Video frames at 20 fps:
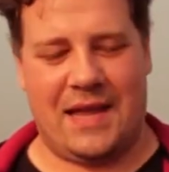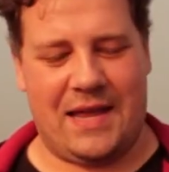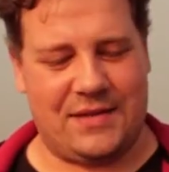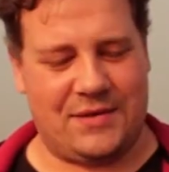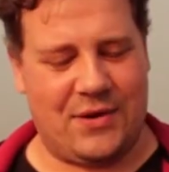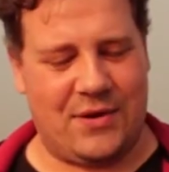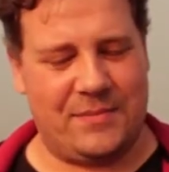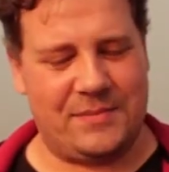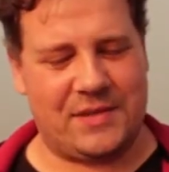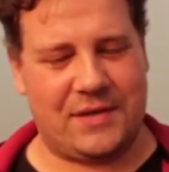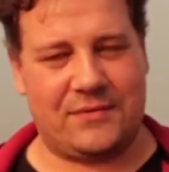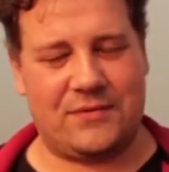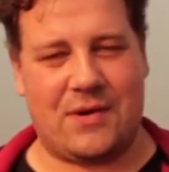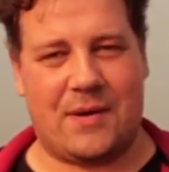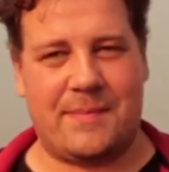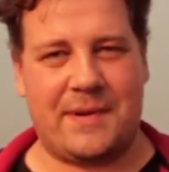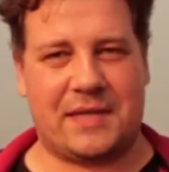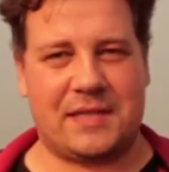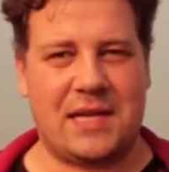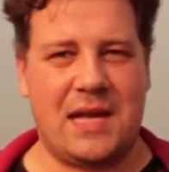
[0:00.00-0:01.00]
in terms of
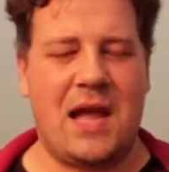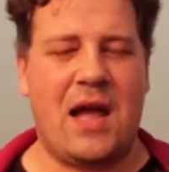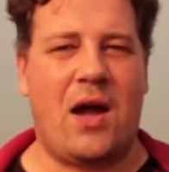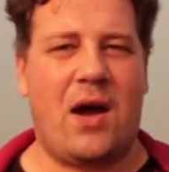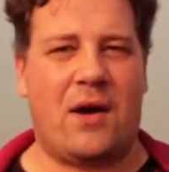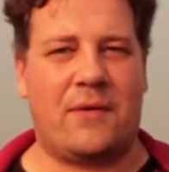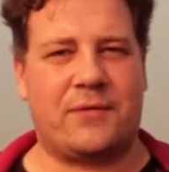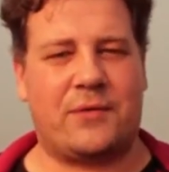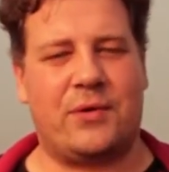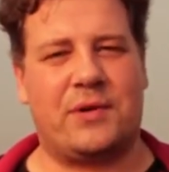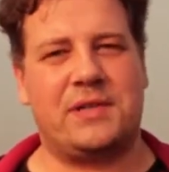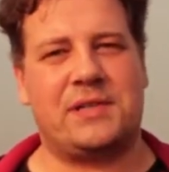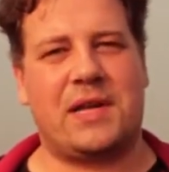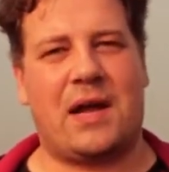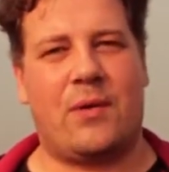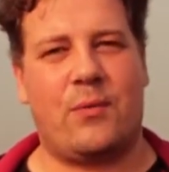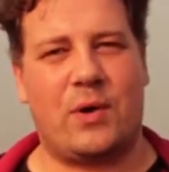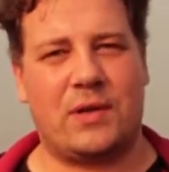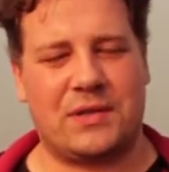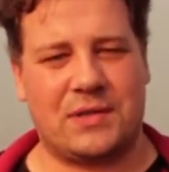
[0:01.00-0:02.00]
topics. Of course,
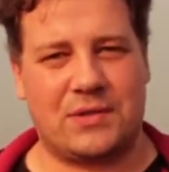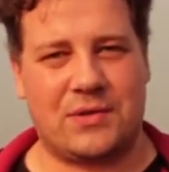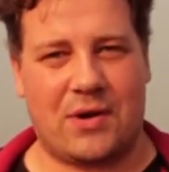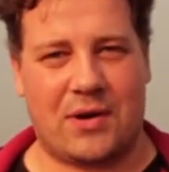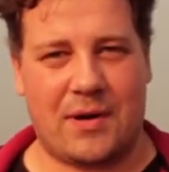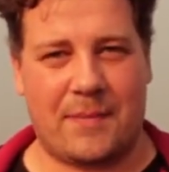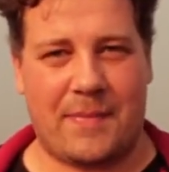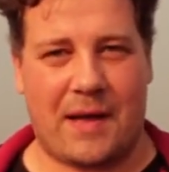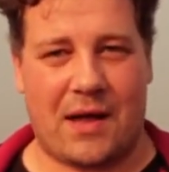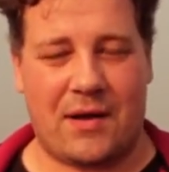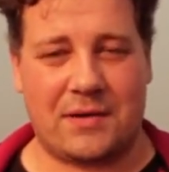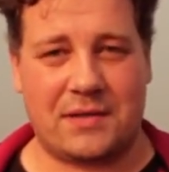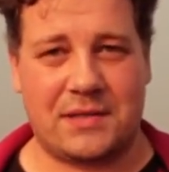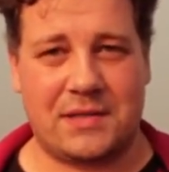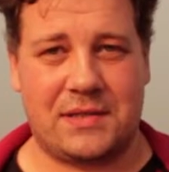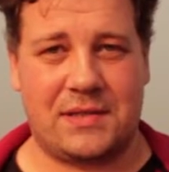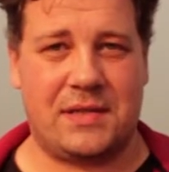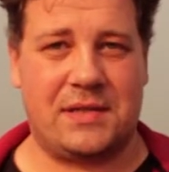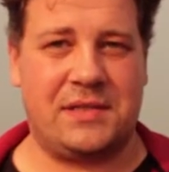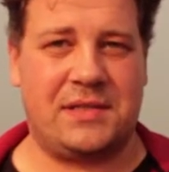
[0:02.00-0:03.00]
I want to talk
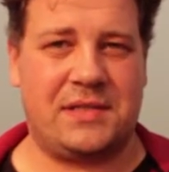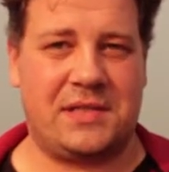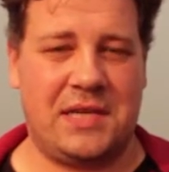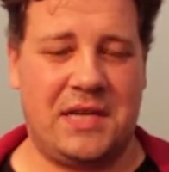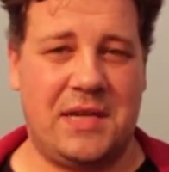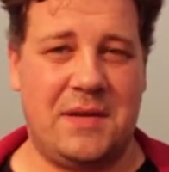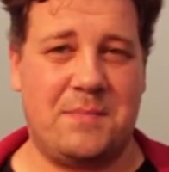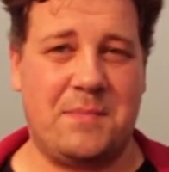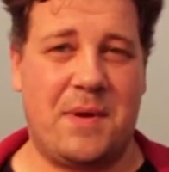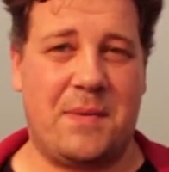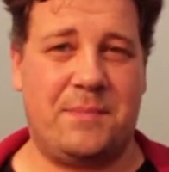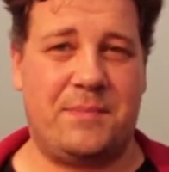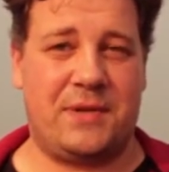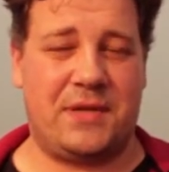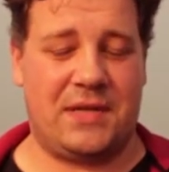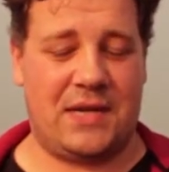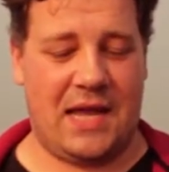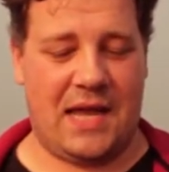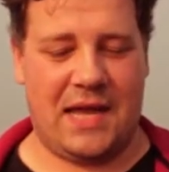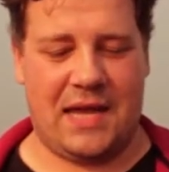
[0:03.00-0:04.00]
about Steam
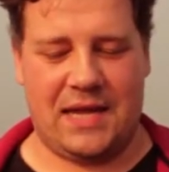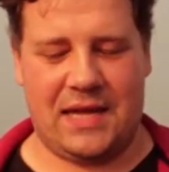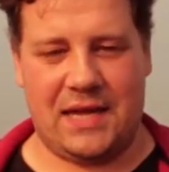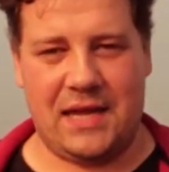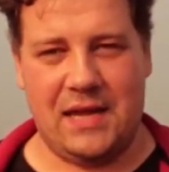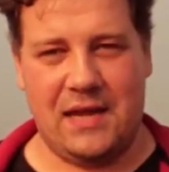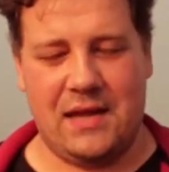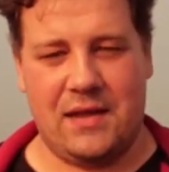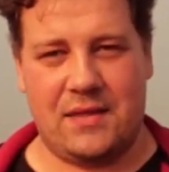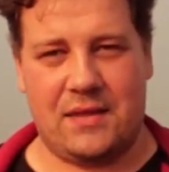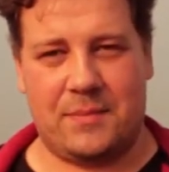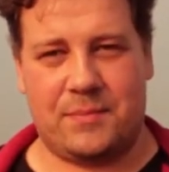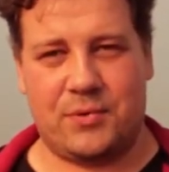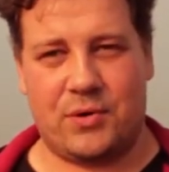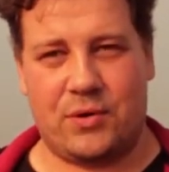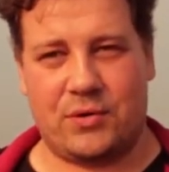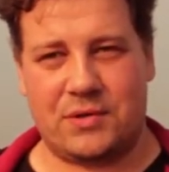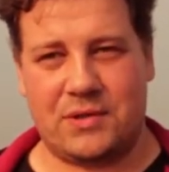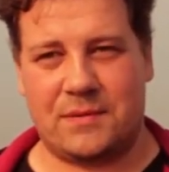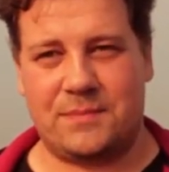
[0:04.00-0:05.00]
Play, the
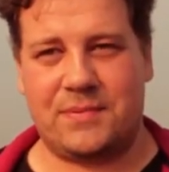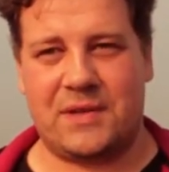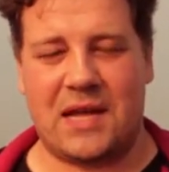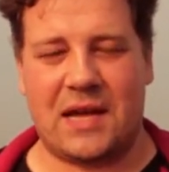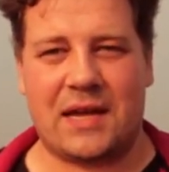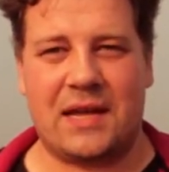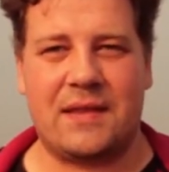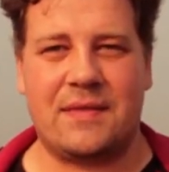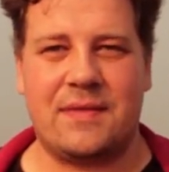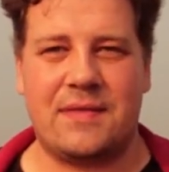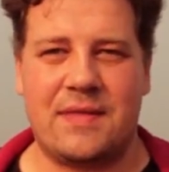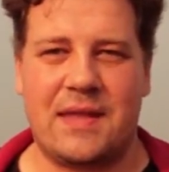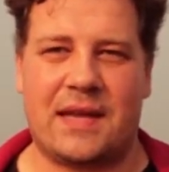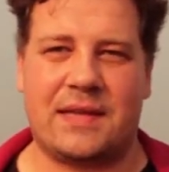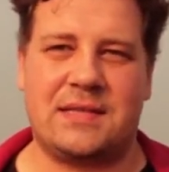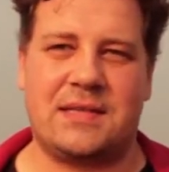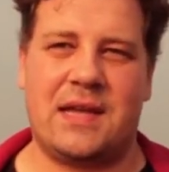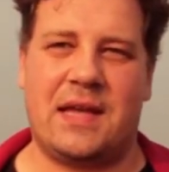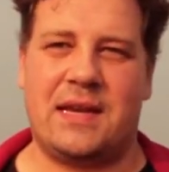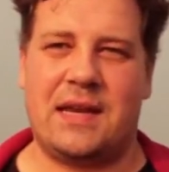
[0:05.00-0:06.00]
Proton plugin
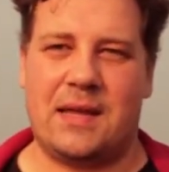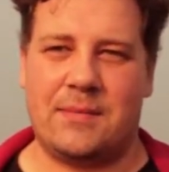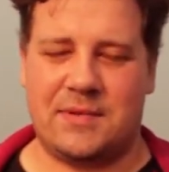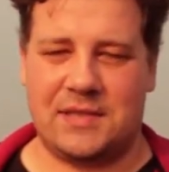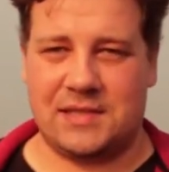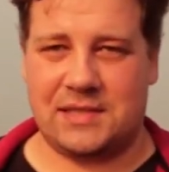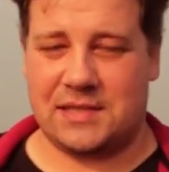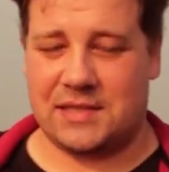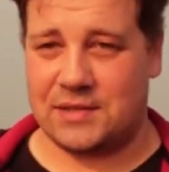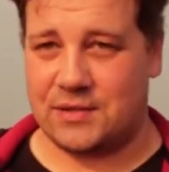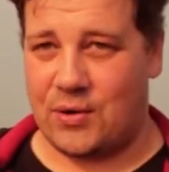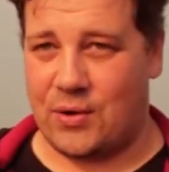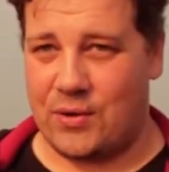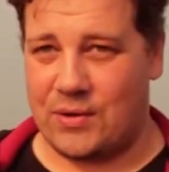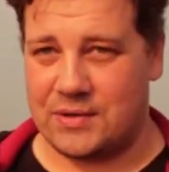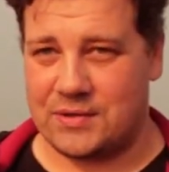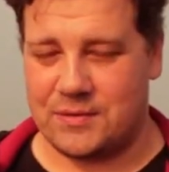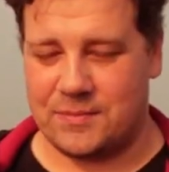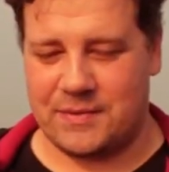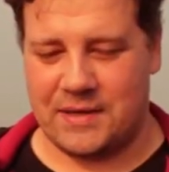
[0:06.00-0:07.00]
that enables us
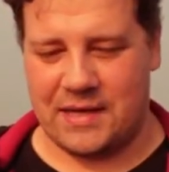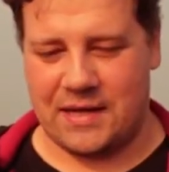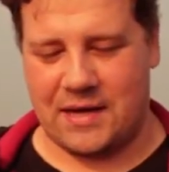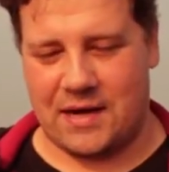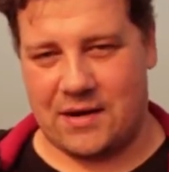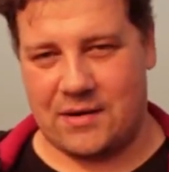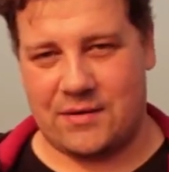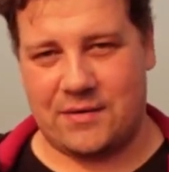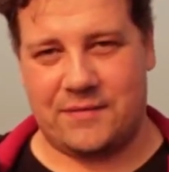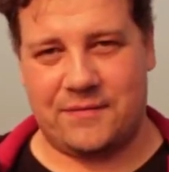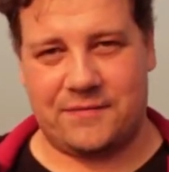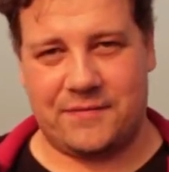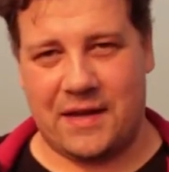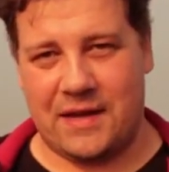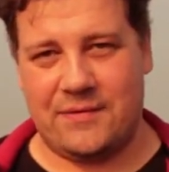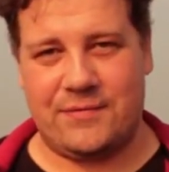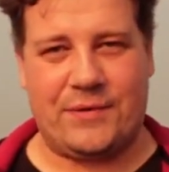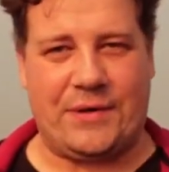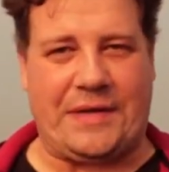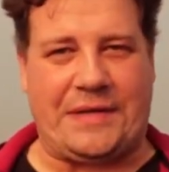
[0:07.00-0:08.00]
all to play our
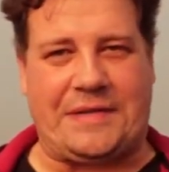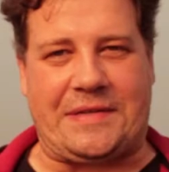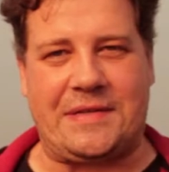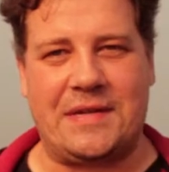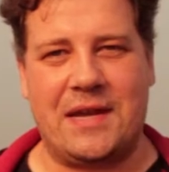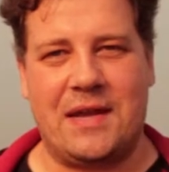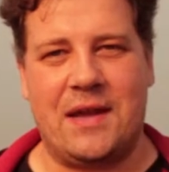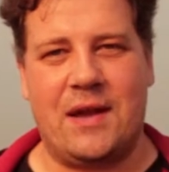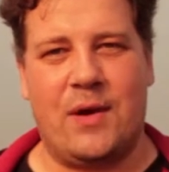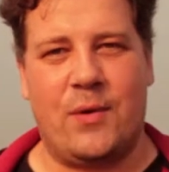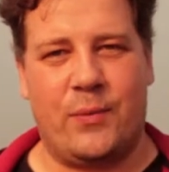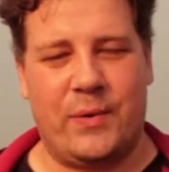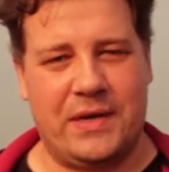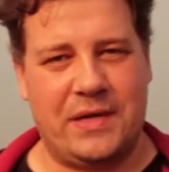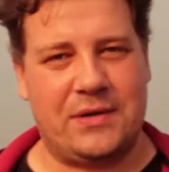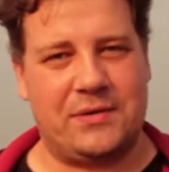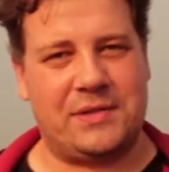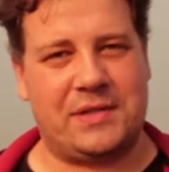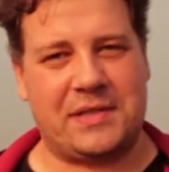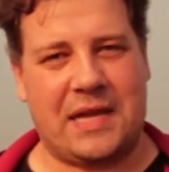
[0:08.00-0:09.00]
favorite
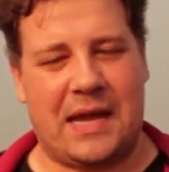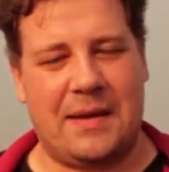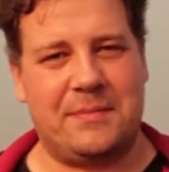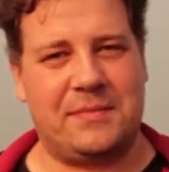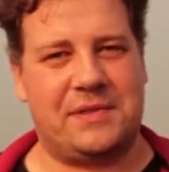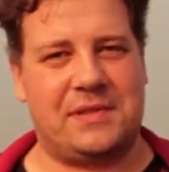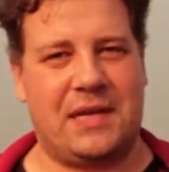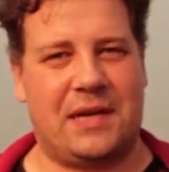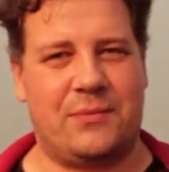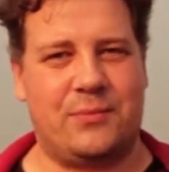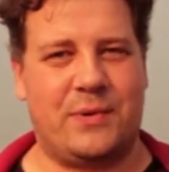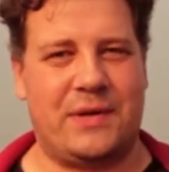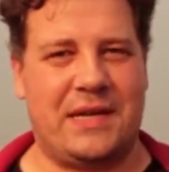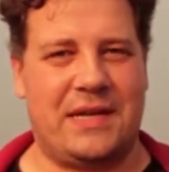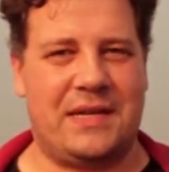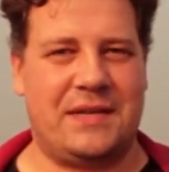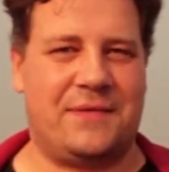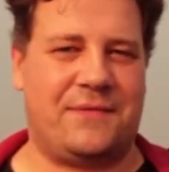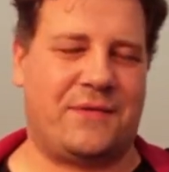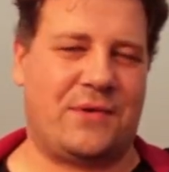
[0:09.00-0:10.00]
Windows games that
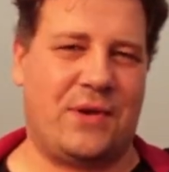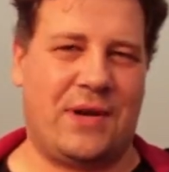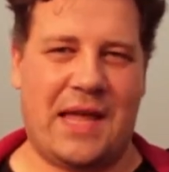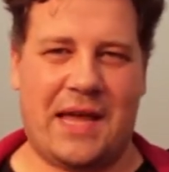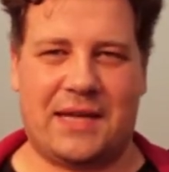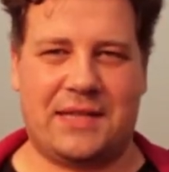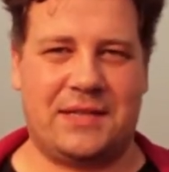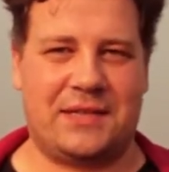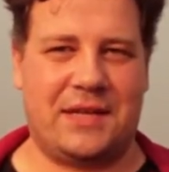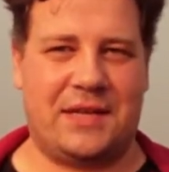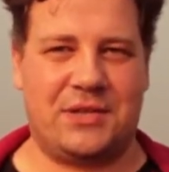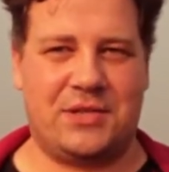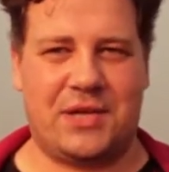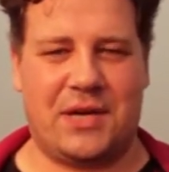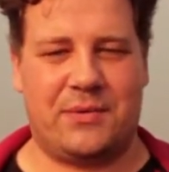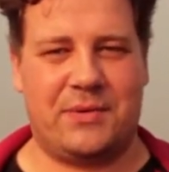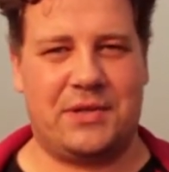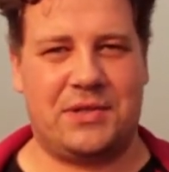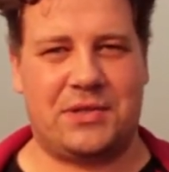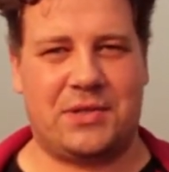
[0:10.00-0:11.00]
we've collected and
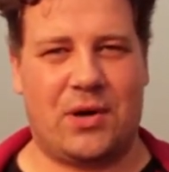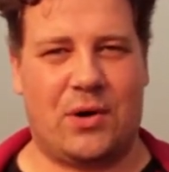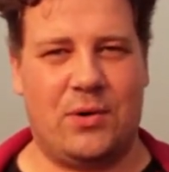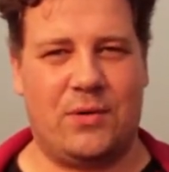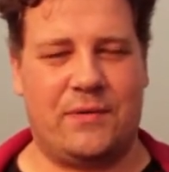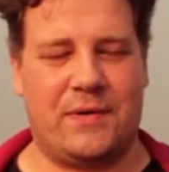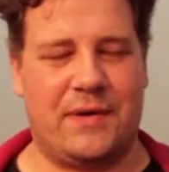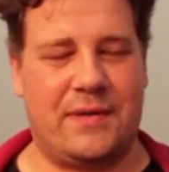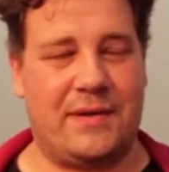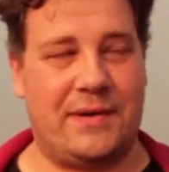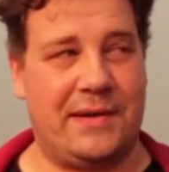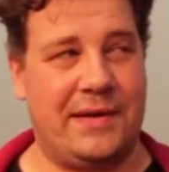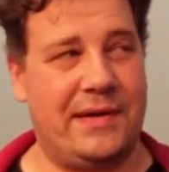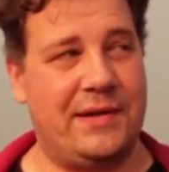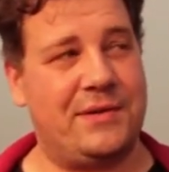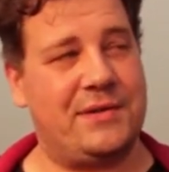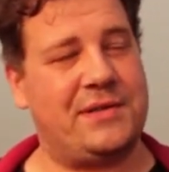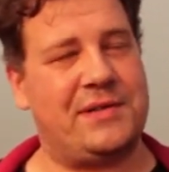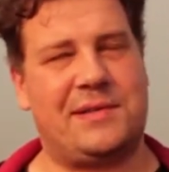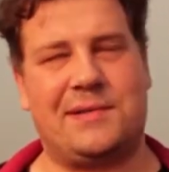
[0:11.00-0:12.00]
cherished over the
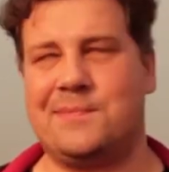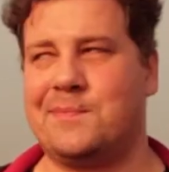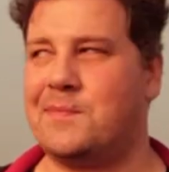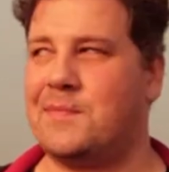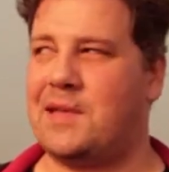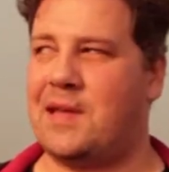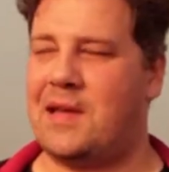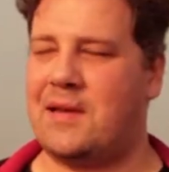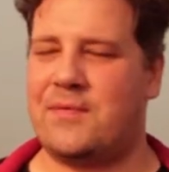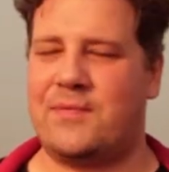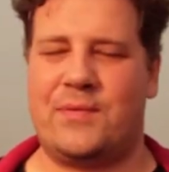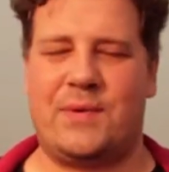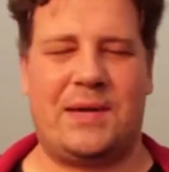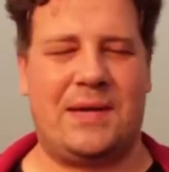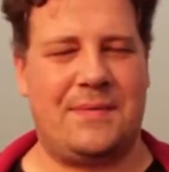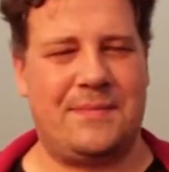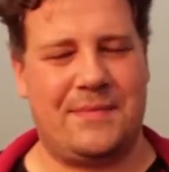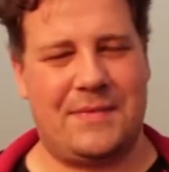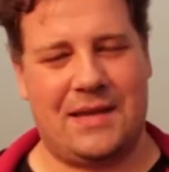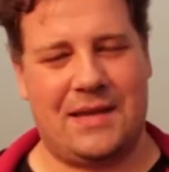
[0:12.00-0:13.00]
years. Have we?